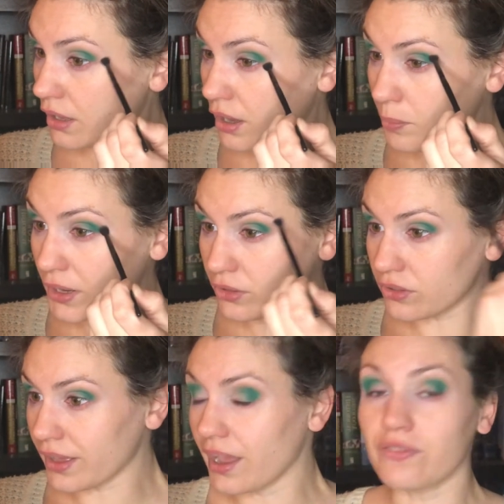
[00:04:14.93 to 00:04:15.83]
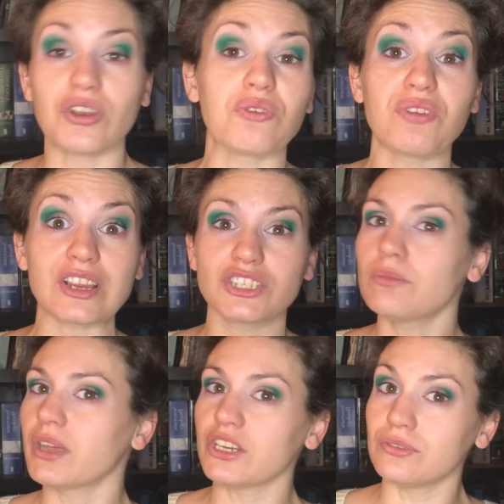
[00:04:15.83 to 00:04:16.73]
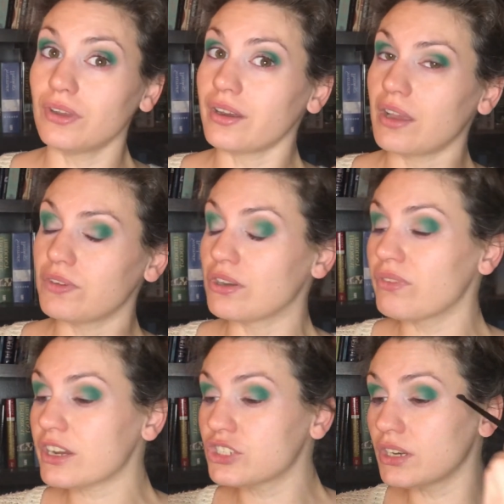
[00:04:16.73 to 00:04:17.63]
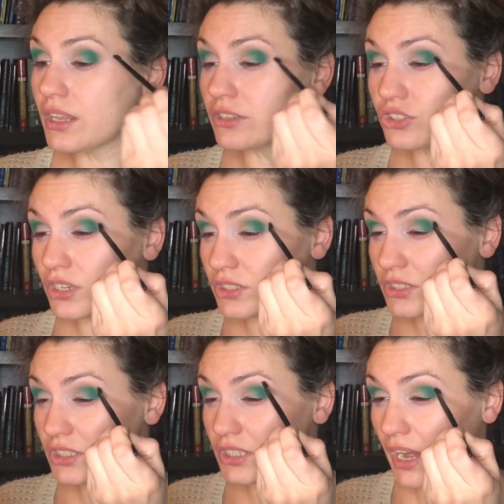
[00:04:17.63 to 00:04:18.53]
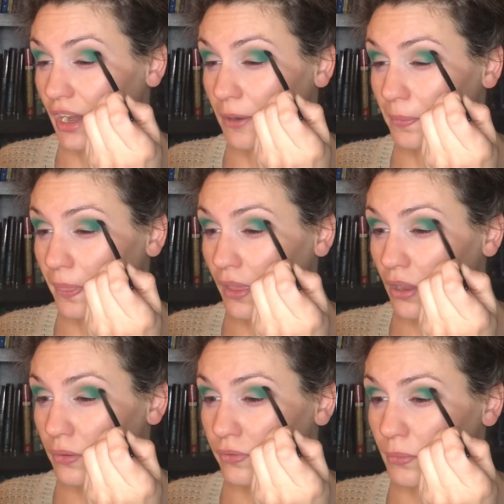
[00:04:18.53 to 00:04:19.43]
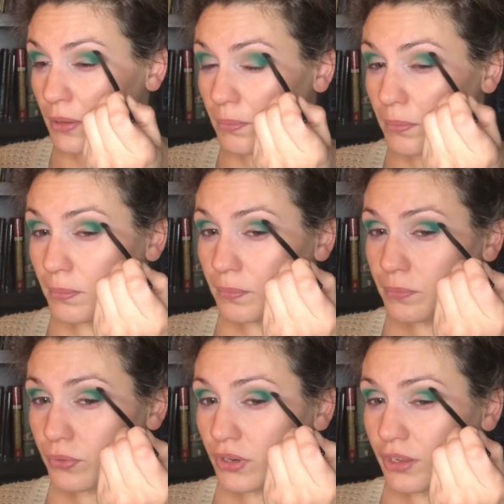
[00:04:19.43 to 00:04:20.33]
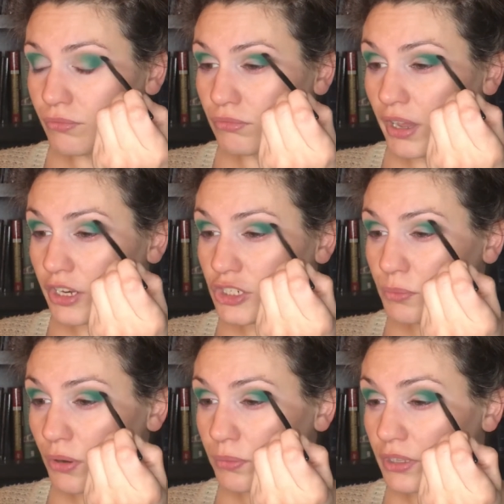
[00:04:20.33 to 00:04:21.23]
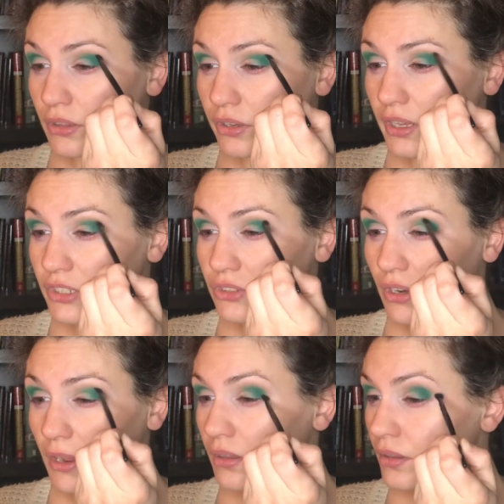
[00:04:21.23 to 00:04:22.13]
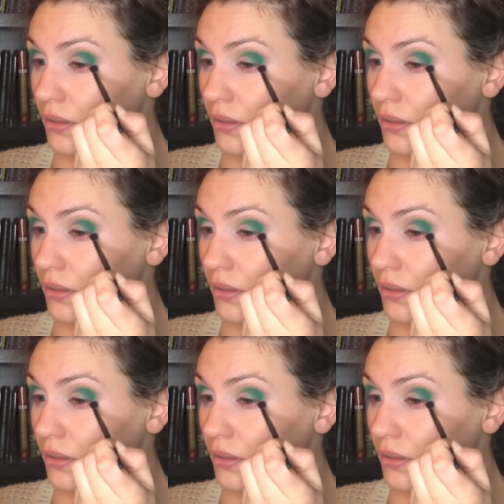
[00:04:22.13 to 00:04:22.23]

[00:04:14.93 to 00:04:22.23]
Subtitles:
I might look like I have an infection, but I do not have an infection. It is just staining from a pretty reddish purpley look yesterday,